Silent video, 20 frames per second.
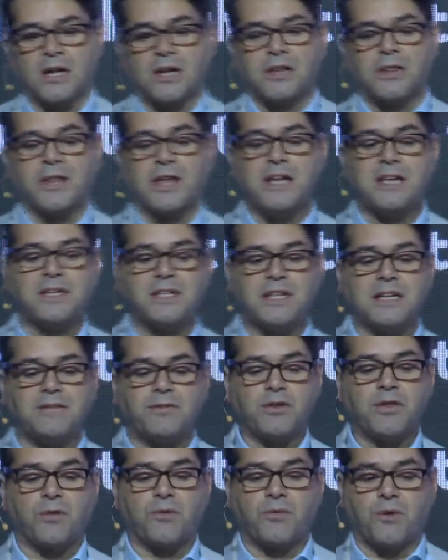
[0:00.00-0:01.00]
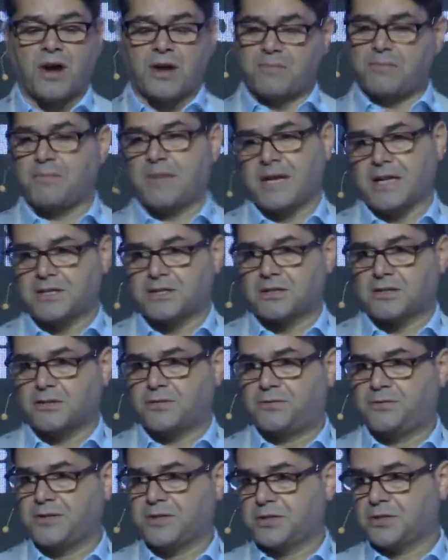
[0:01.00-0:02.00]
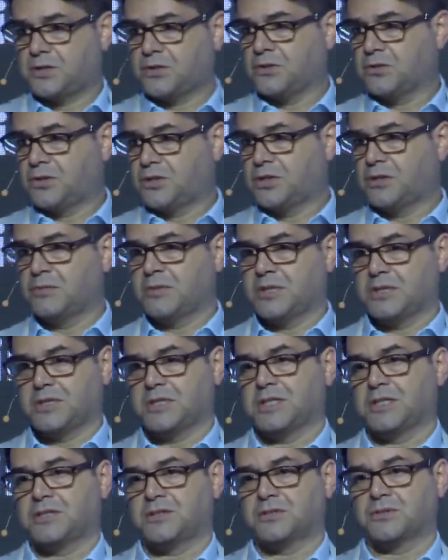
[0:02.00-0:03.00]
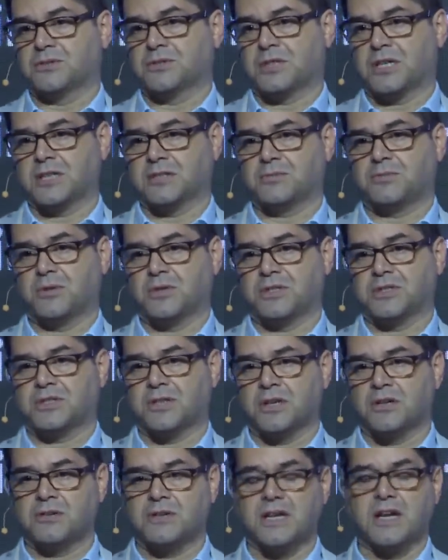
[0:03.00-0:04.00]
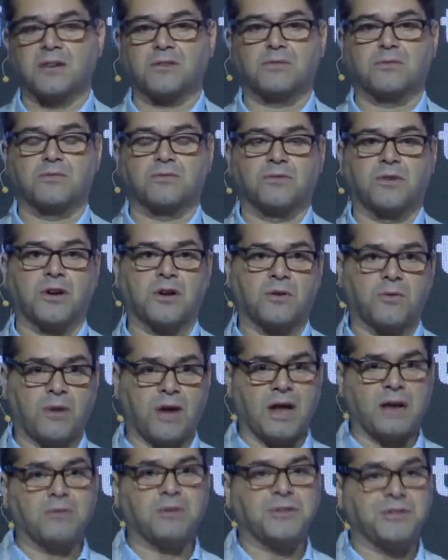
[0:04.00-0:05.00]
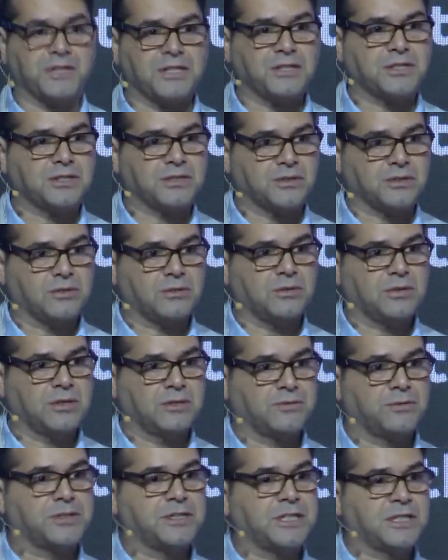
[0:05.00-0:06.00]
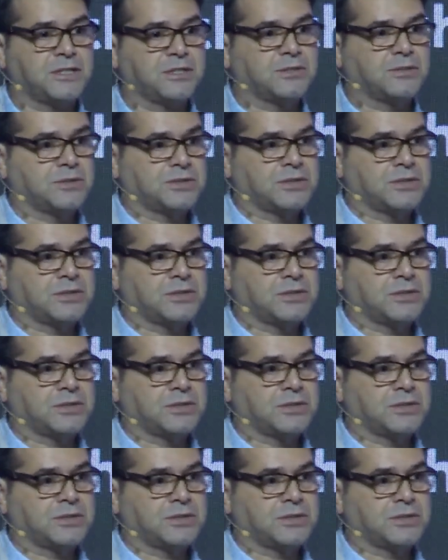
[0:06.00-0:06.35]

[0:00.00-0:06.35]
Then deliver the right mix of physical, human, and digital touchpoints. Don't get run away with digital for digital's